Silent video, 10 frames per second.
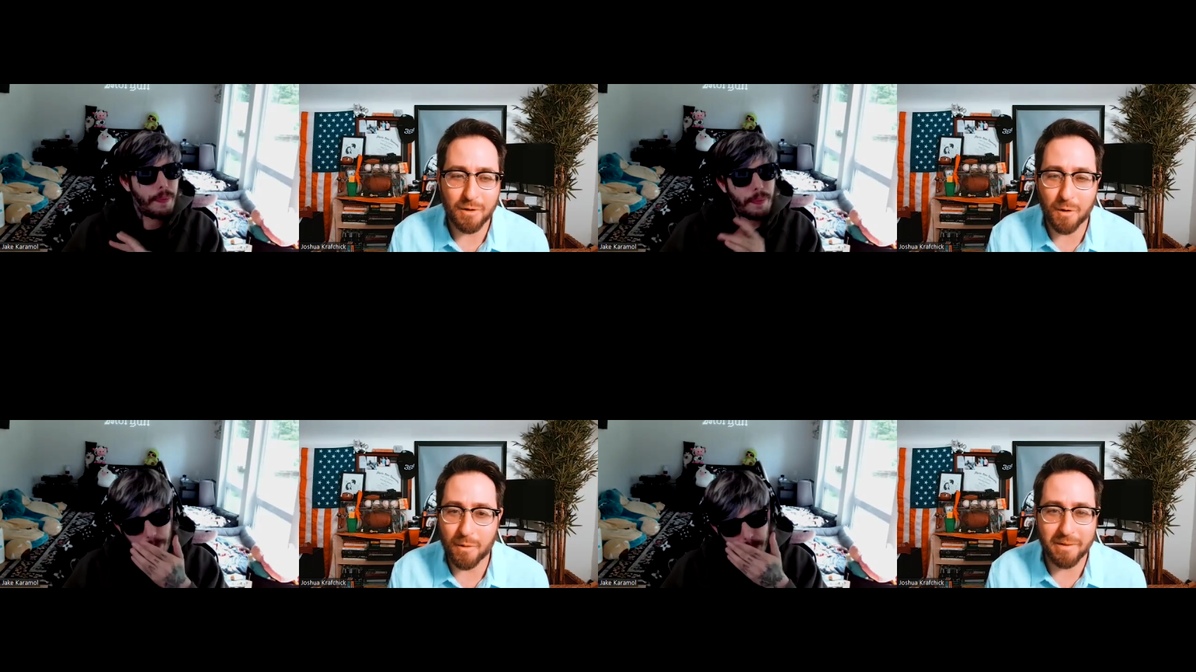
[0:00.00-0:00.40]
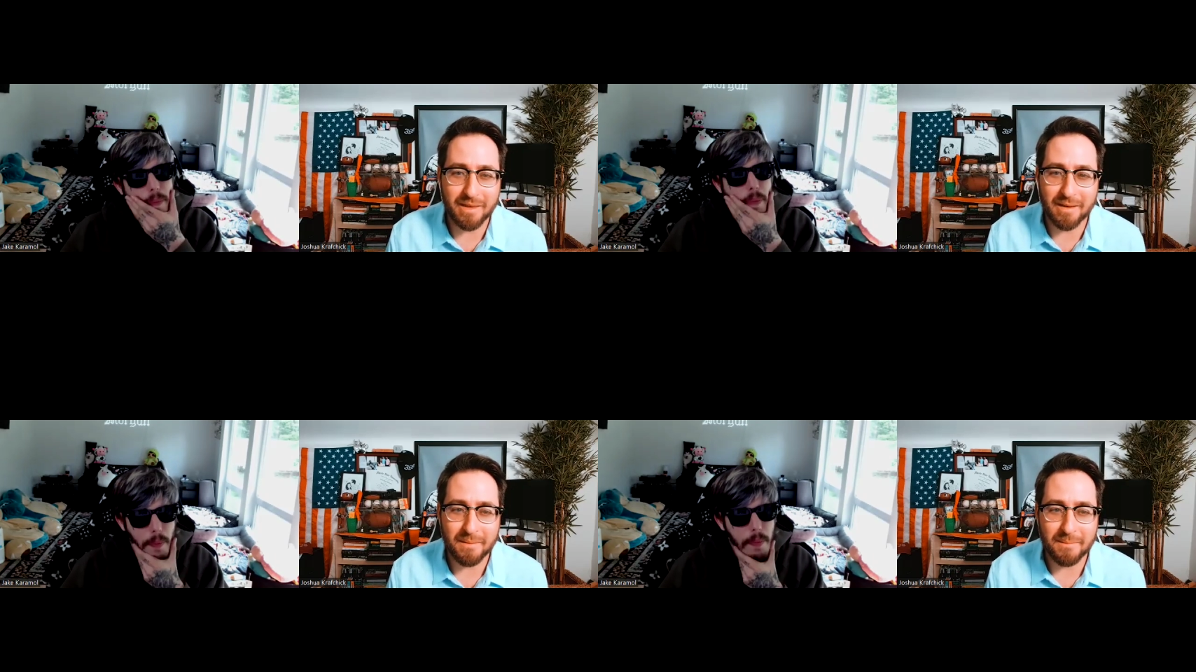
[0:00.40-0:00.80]
Speaker 1: You don't want me
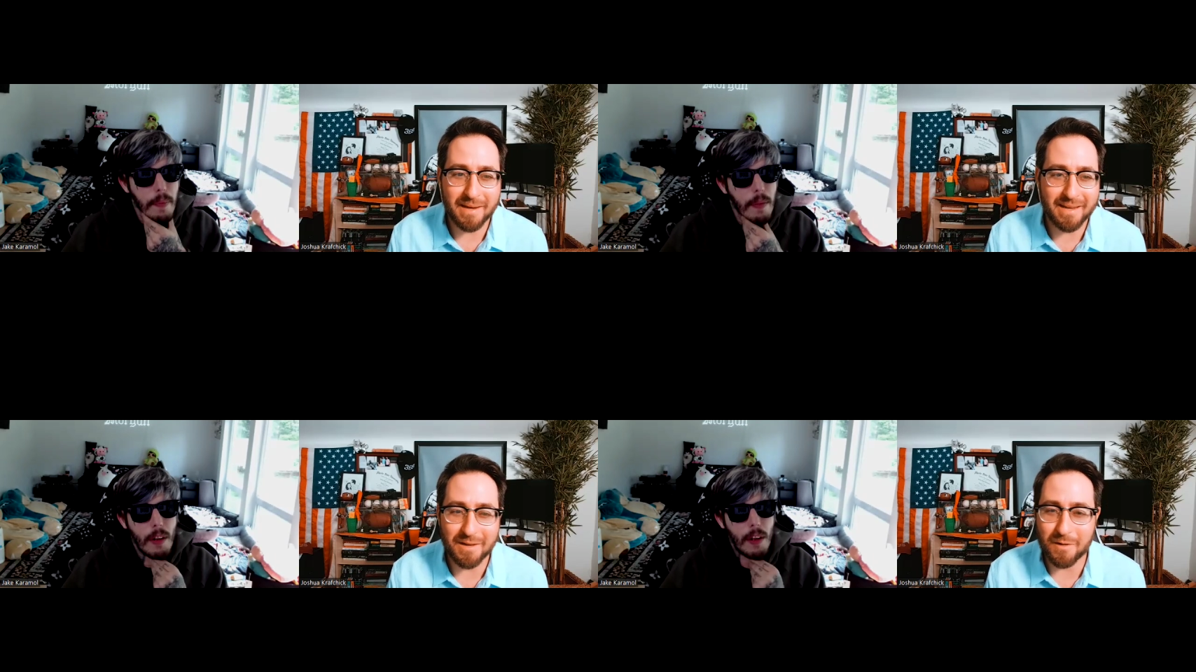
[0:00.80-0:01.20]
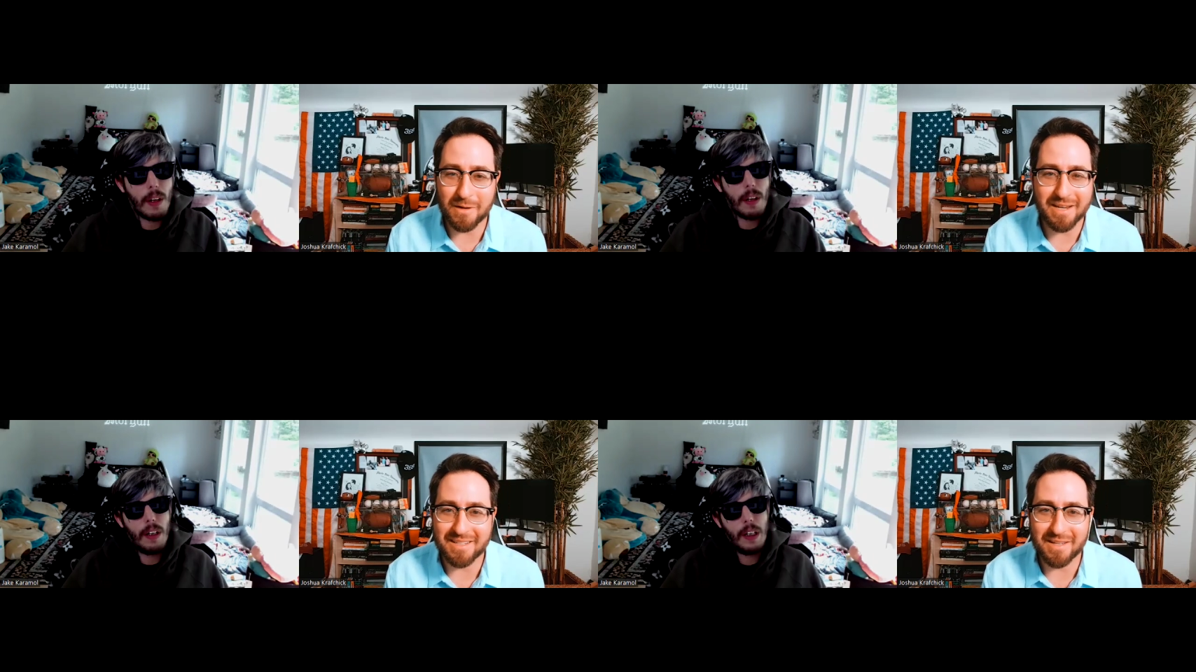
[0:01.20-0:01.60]
to make it
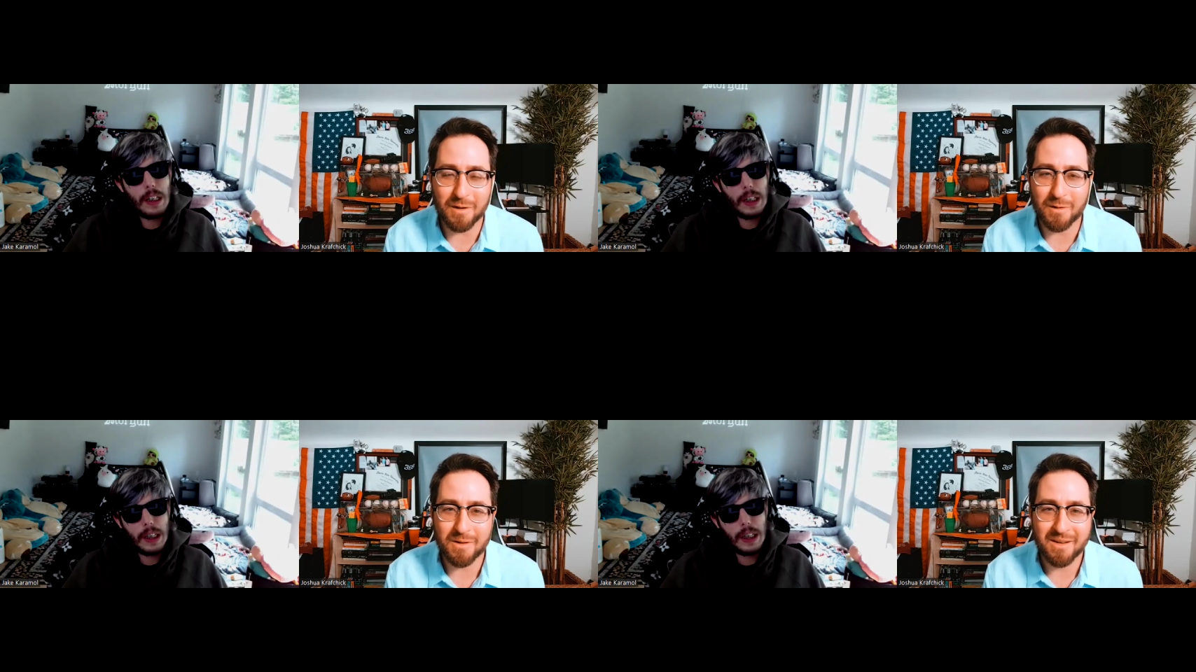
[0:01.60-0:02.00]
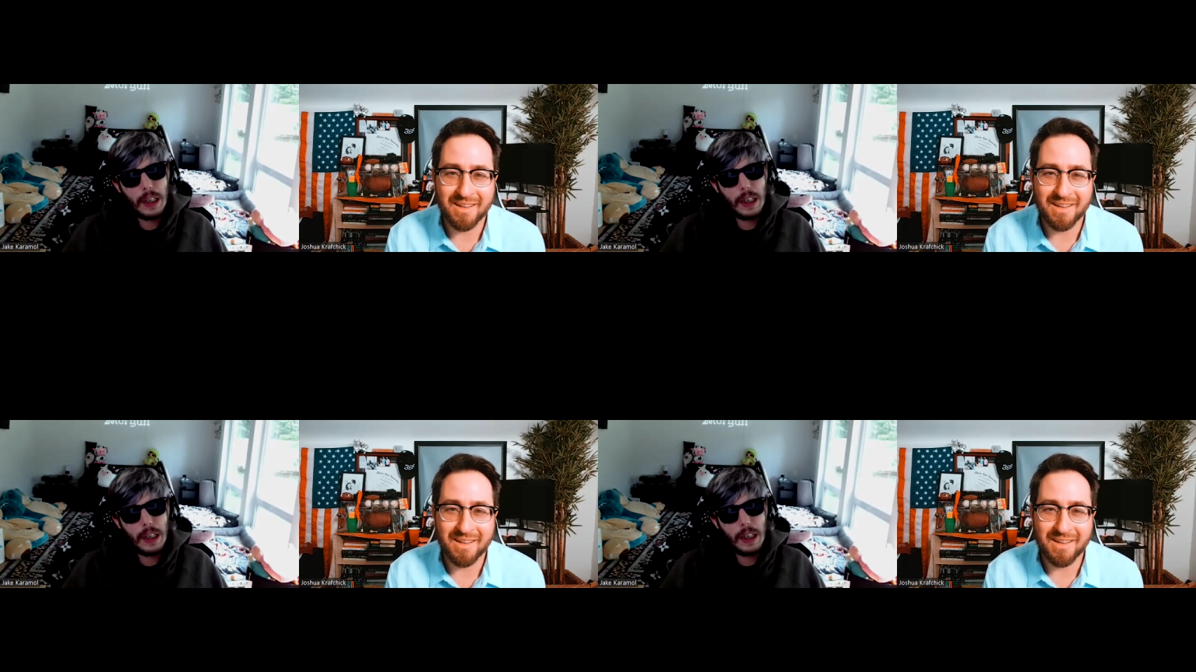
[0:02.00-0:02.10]
unique to you?"